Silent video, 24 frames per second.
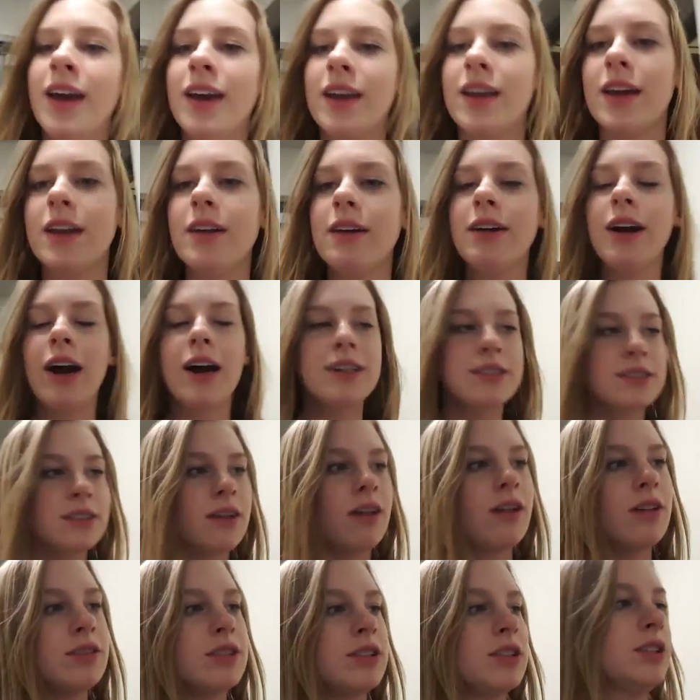can you guys
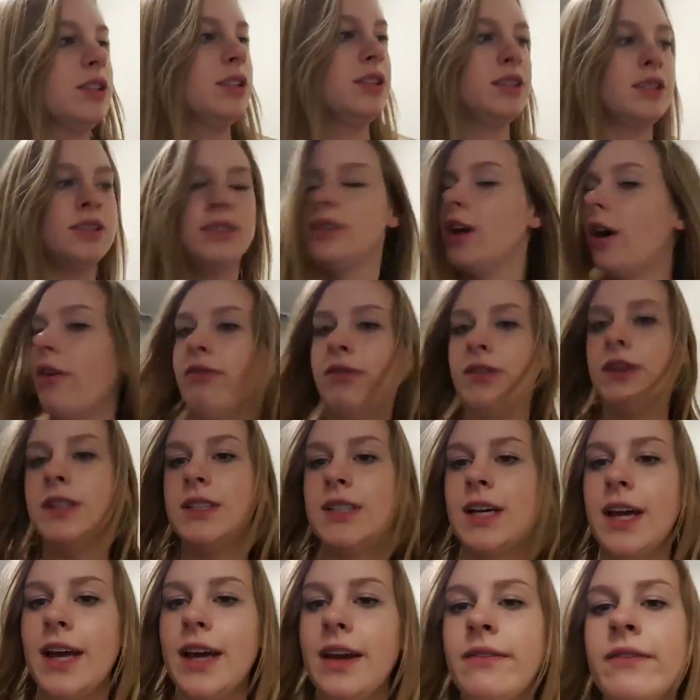all just stop for a
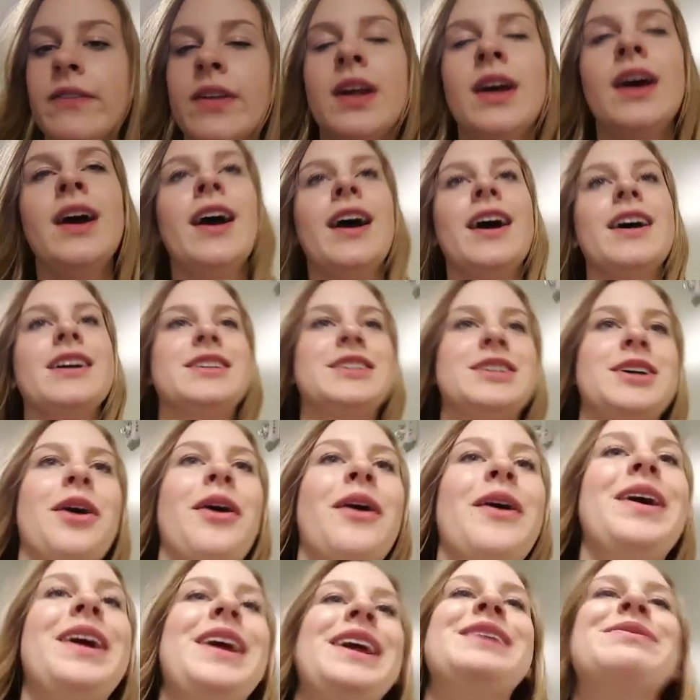second? And
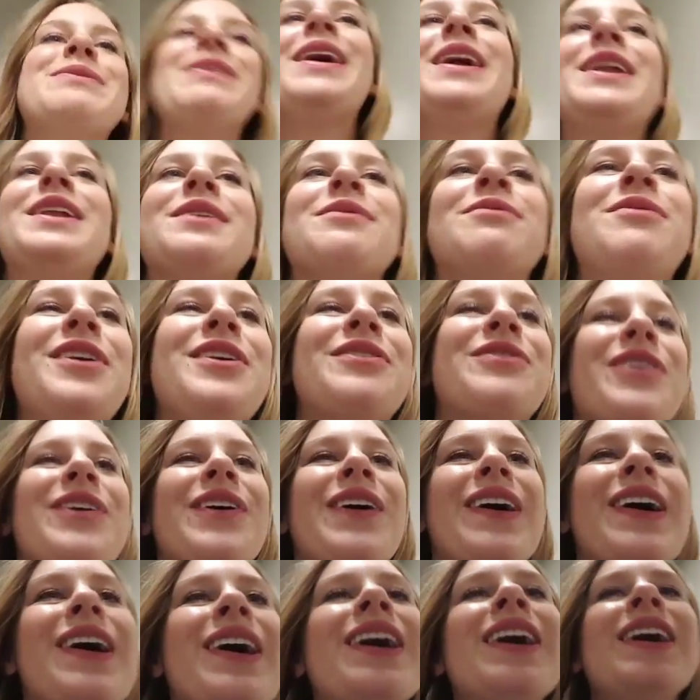so he made the
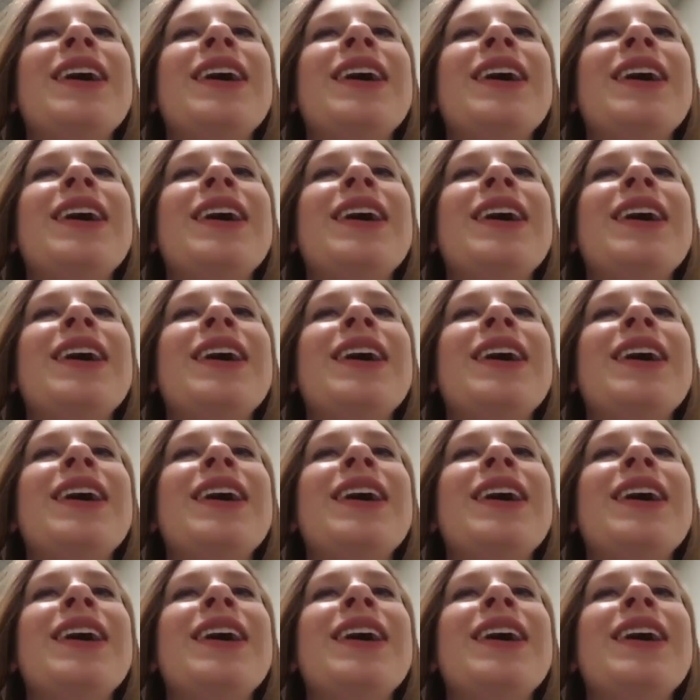people